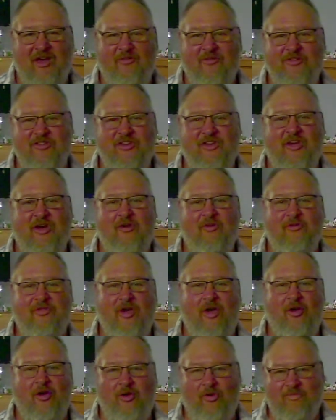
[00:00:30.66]
when you go
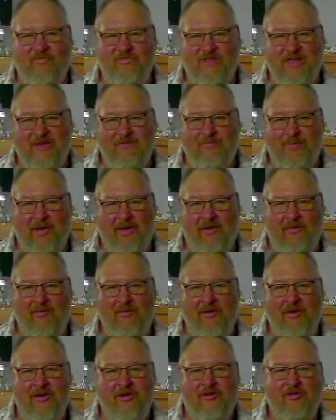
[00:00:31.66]
to Home
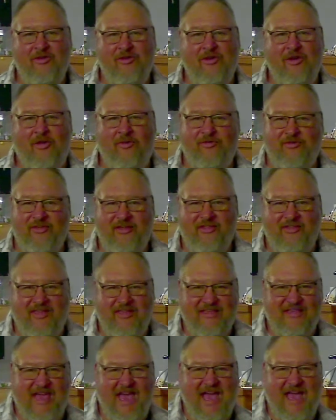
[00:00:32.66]
Depot, you don't see
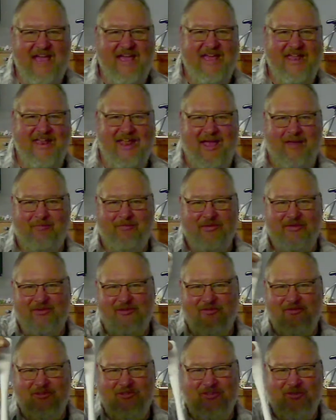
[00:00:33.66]
these hanging up
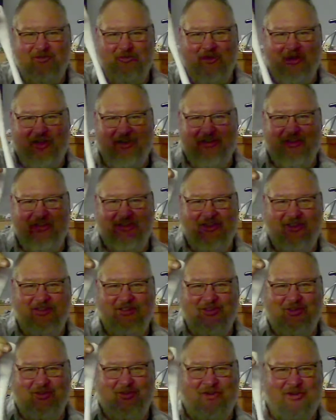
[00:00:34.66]
as soon as you walk in the
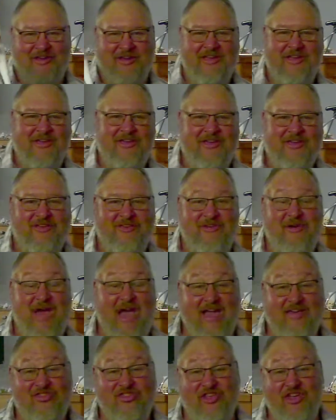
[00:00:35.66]
door. You
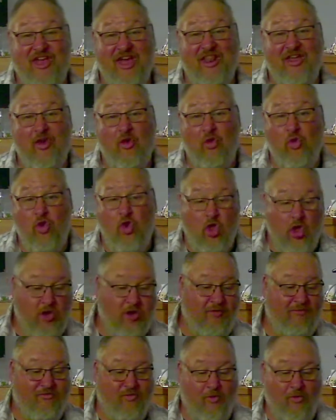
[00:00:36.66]
actually got to go
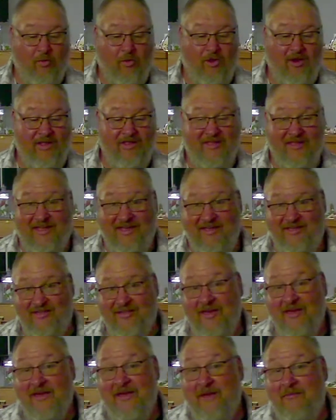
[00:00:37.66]
looking for one of
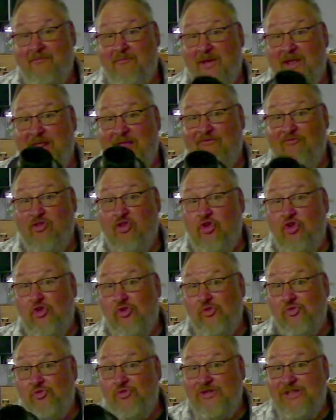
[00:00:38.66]
these. But if
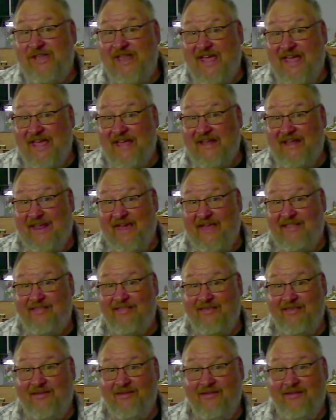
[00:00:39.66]
you need
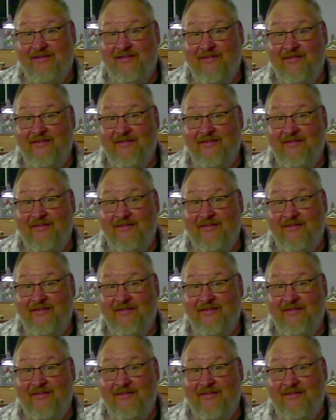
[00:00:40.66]
it,